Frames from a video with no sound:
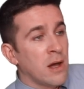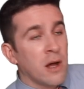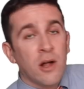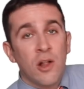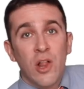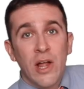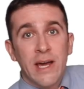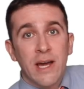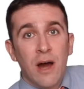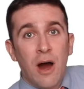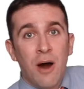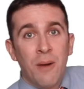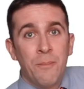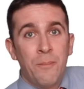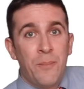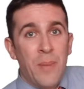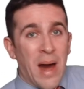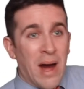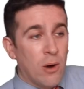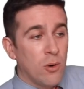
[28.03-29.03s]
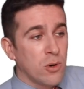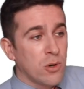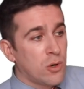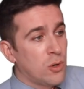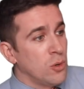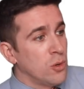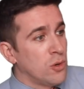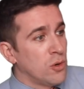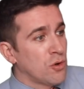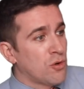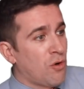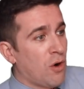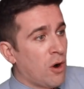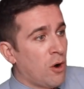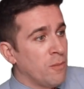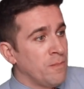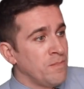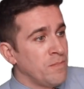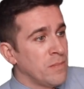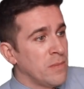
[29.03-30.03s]
Click About Google
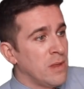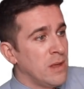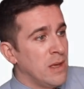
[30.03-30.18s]
Chrome,